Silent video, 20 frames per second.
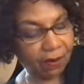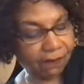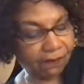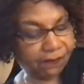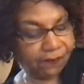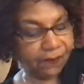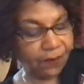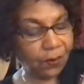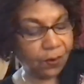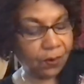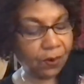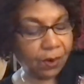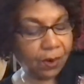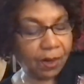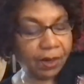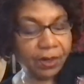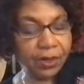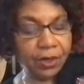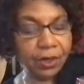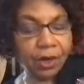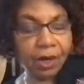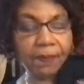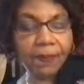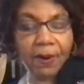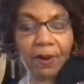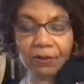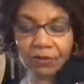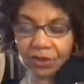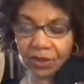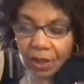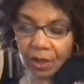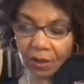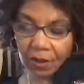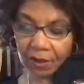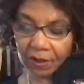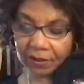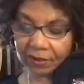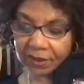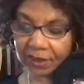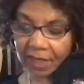for your
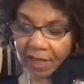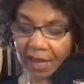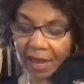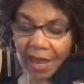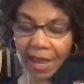postcards.